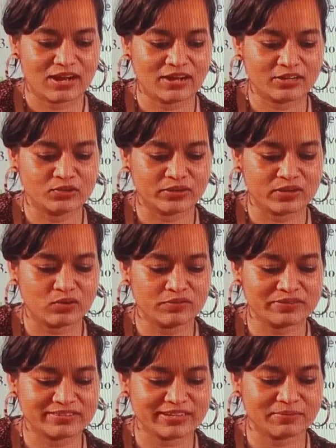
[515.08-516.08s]
You can
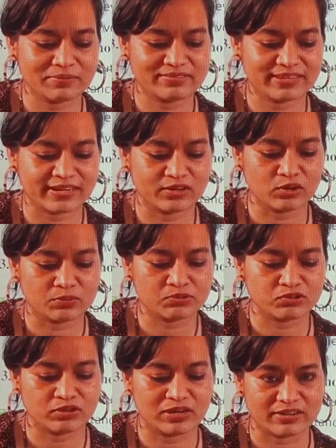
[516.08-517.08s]
always tell me second option
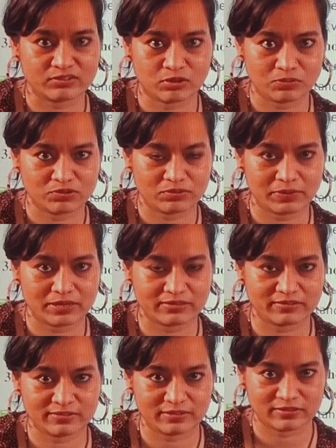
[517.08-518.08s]
or last option
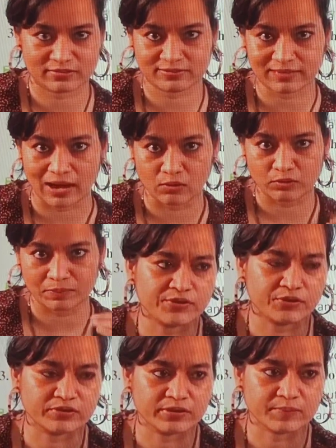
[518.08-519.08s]
because the sound
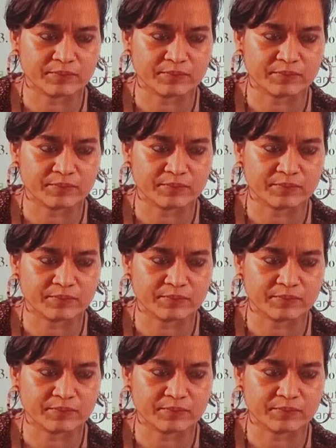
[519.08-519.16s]
fourth.